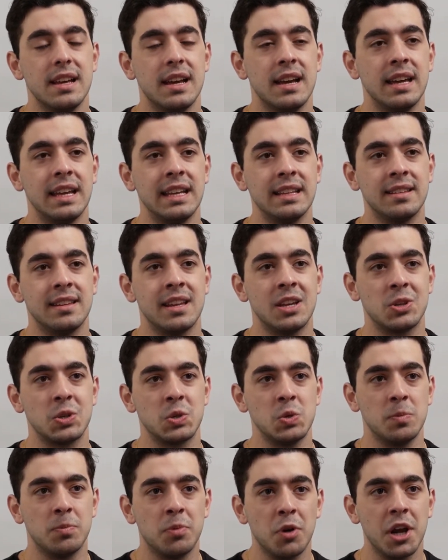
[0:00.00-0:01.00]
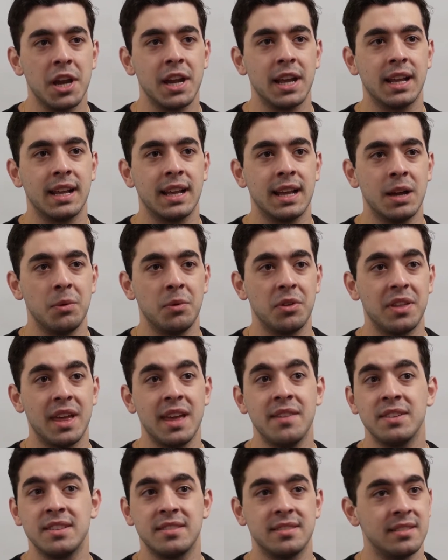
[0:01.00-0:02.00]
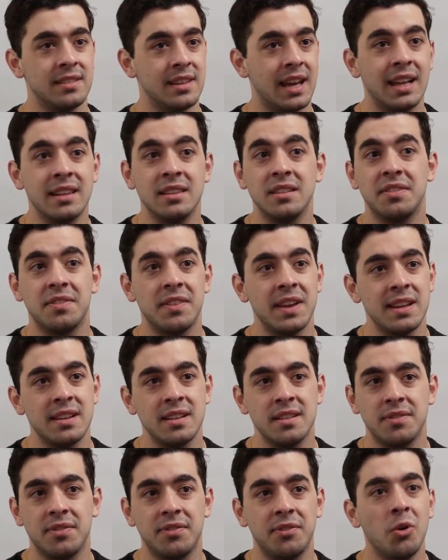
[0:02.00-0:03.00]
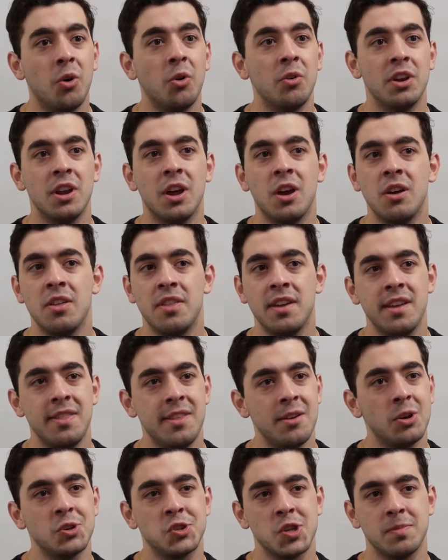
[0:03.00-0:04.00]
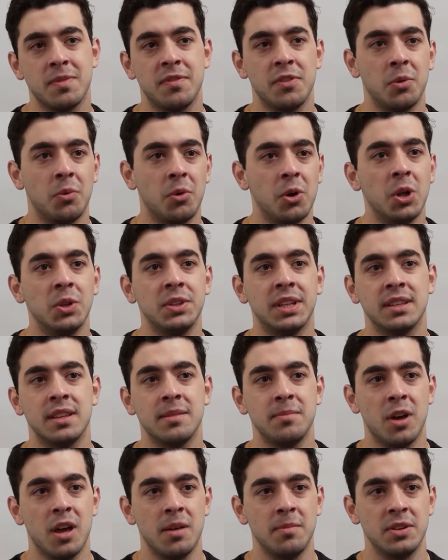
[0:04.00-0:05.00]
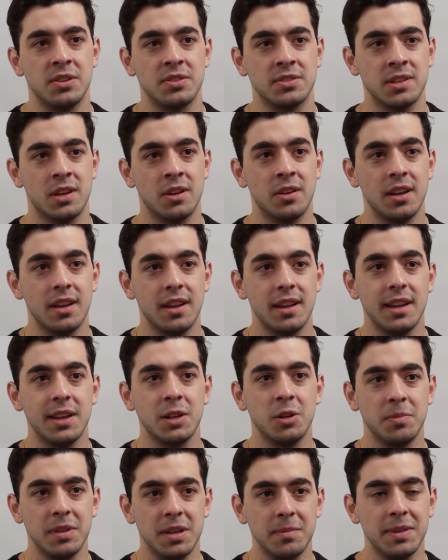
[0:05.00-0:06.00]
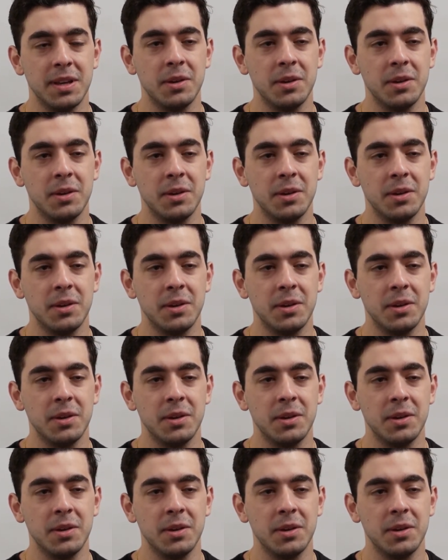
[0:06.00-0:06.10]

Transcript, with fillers: international break with Everton undefeated 4-0. They're on top of the world at the moment, so it'll be a big